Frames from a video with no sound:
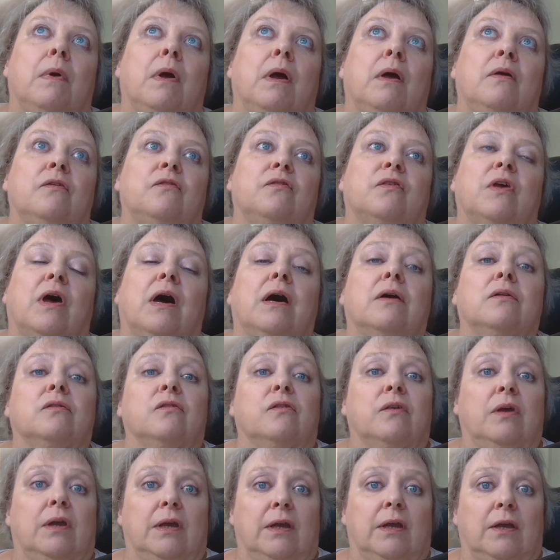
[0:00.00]

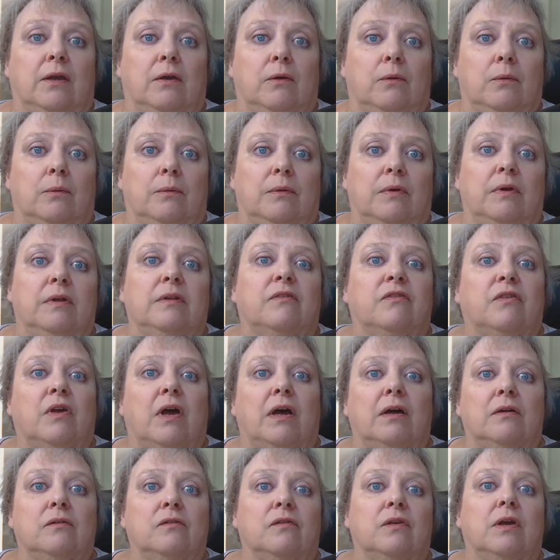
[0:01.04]
sounds like you. It
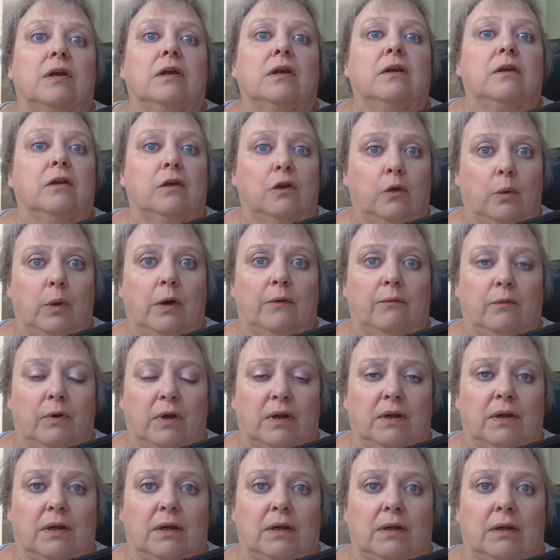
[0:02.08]
sounds like you have
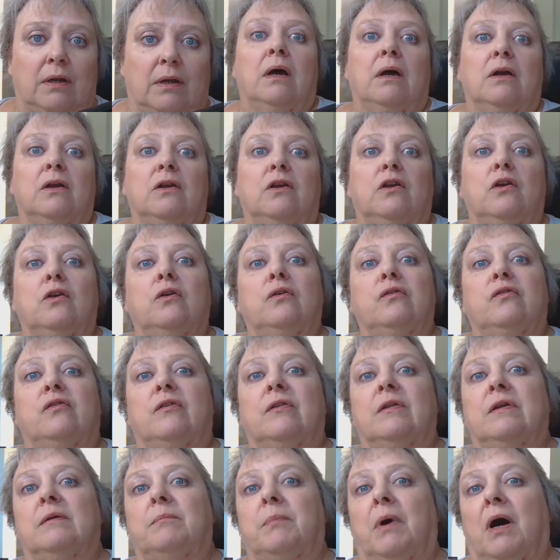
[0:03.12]
written it. Use
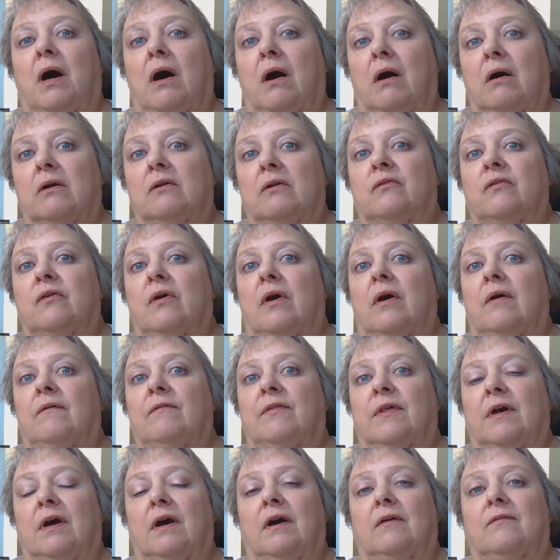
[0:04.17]
the parts
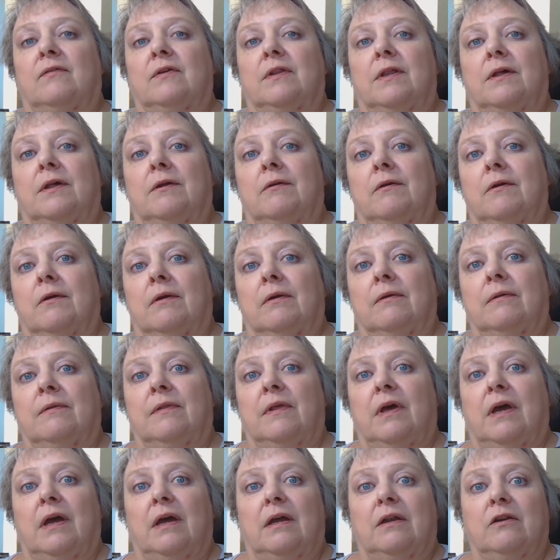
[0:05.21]
of the cover letter
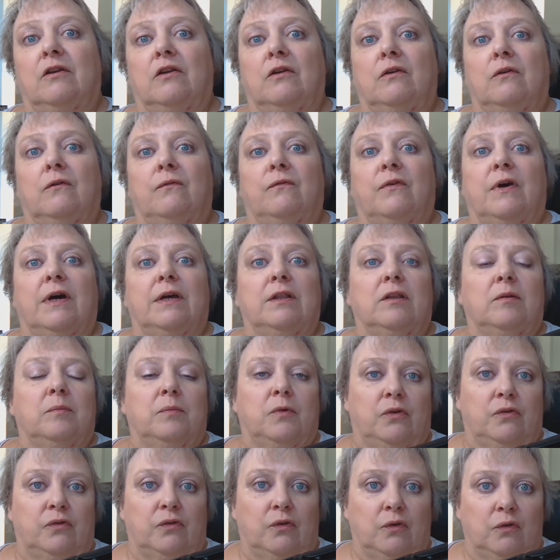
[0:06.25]
that you find the
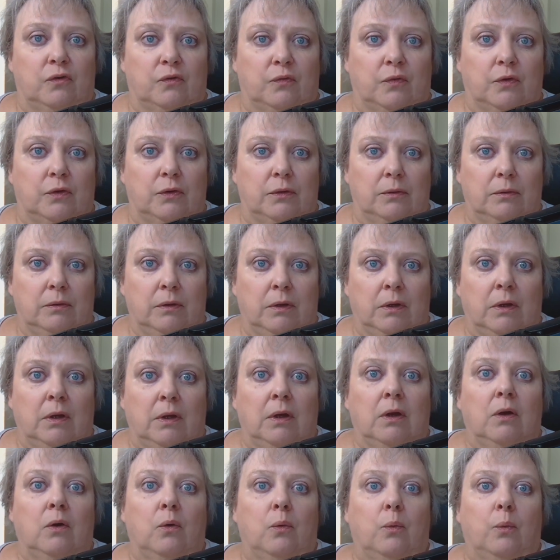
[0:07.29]
most useful.
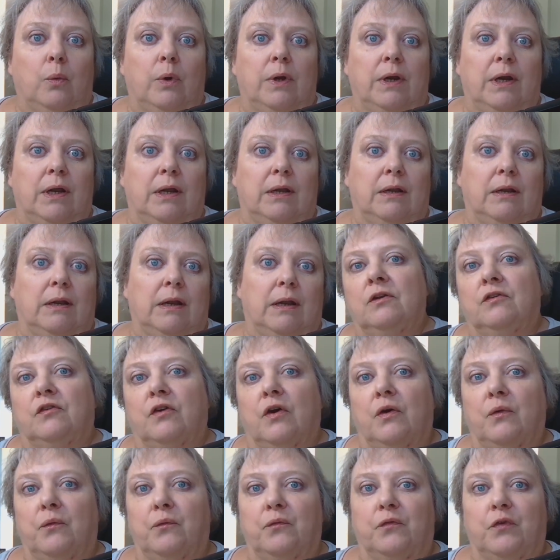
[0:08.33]
When it
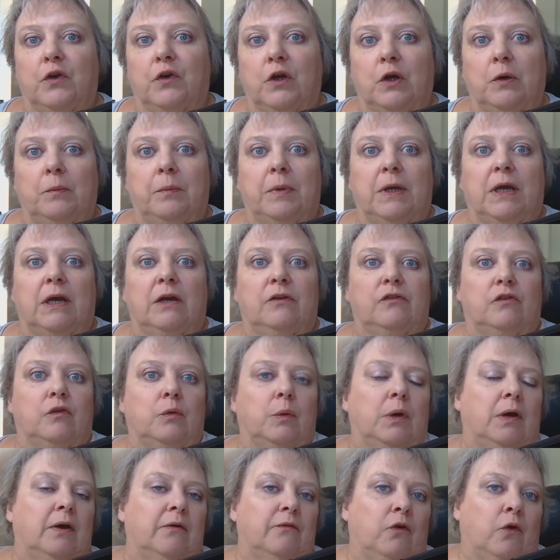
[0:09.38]
don't feel, because you
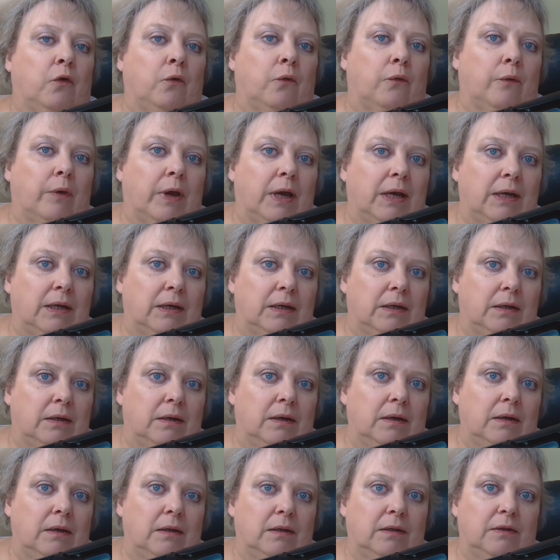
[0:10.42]
have
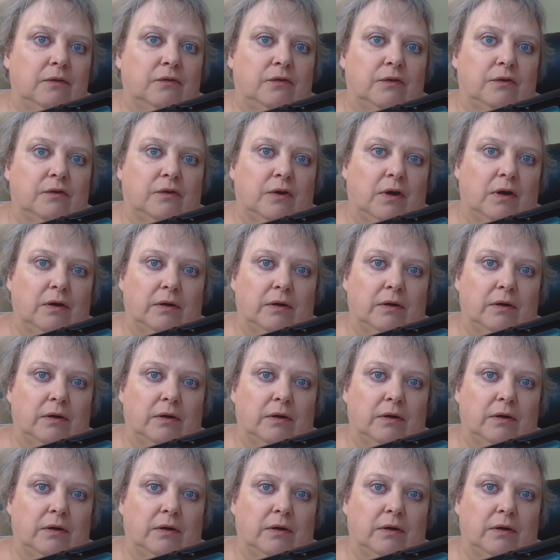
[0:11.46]
created this entire